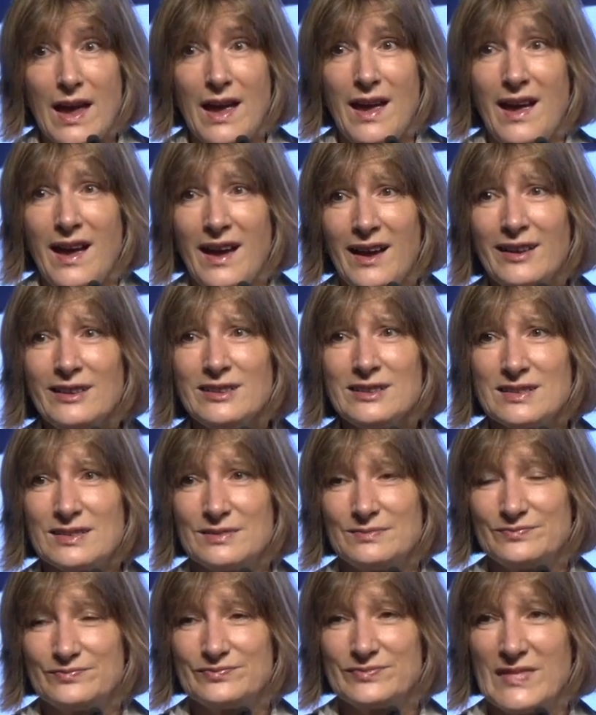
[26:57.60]
And
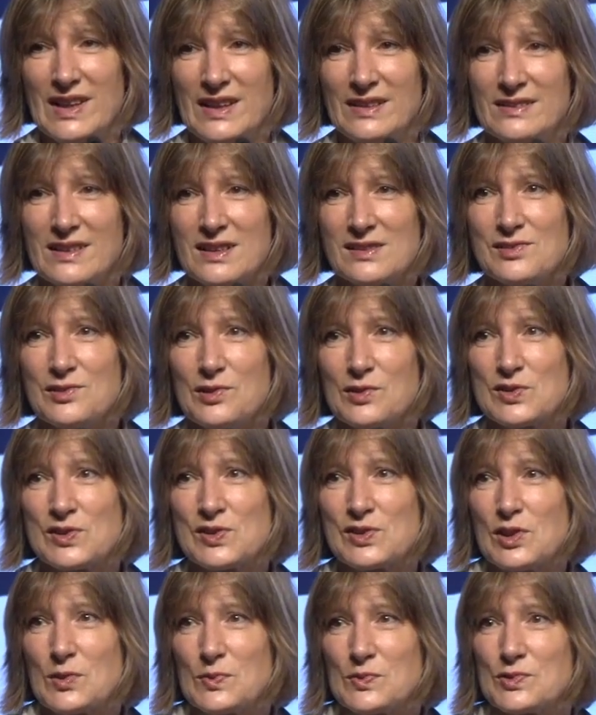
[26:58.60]
it does not
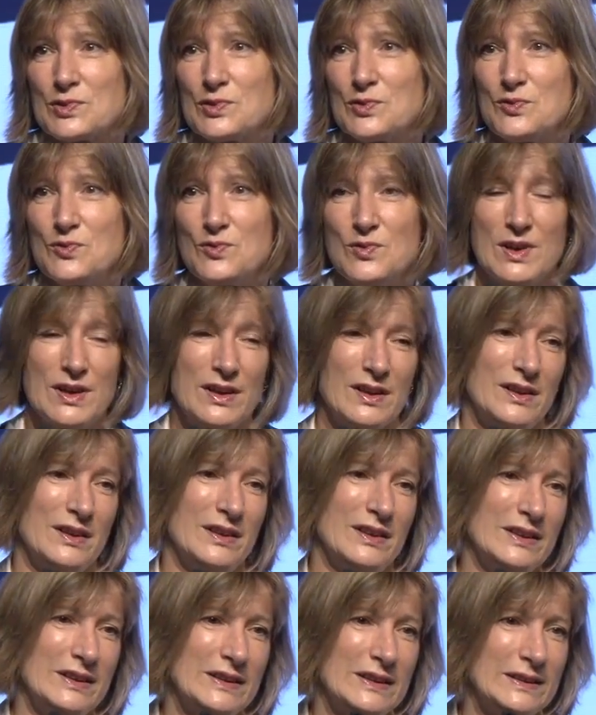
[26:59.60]
stop to,
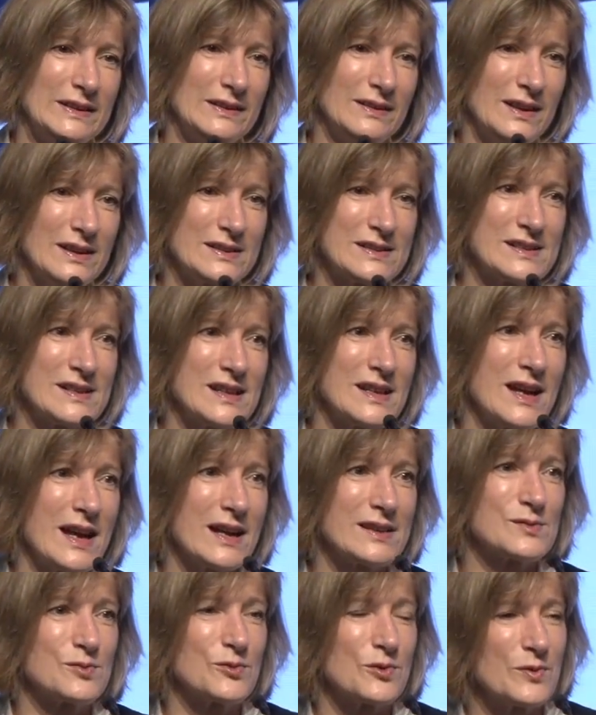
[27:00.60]
let's say,
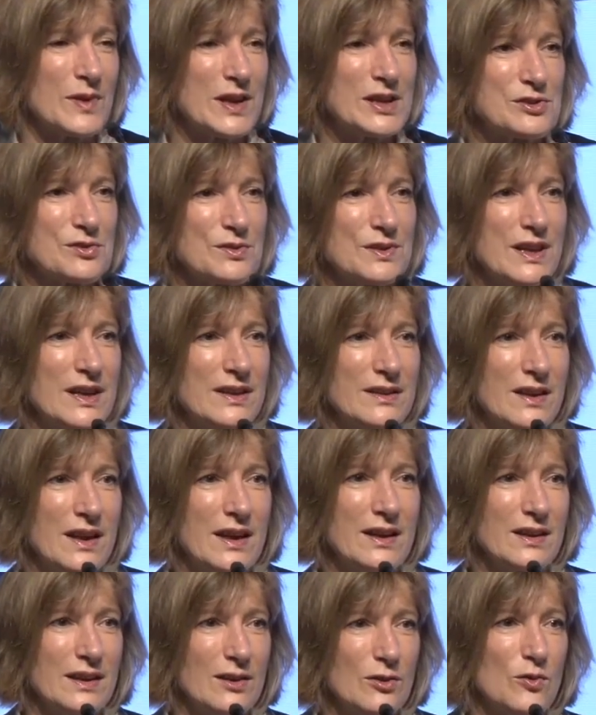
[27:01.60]
exploration
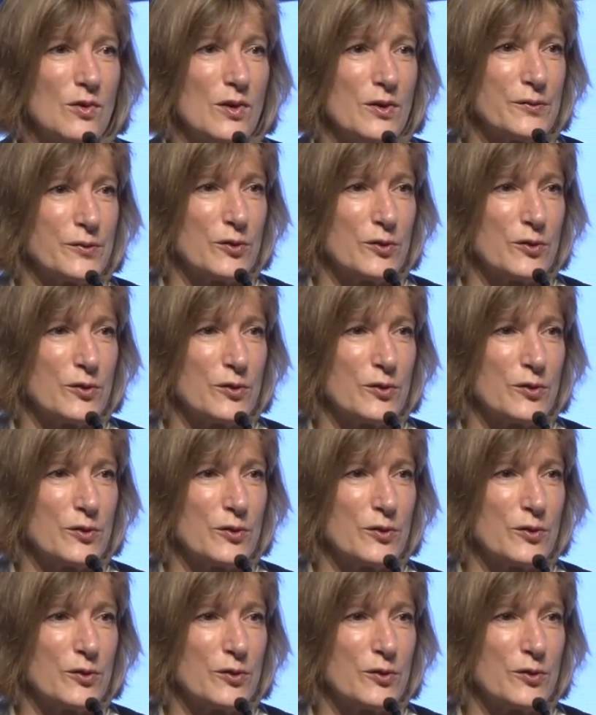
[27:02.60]
and low Earth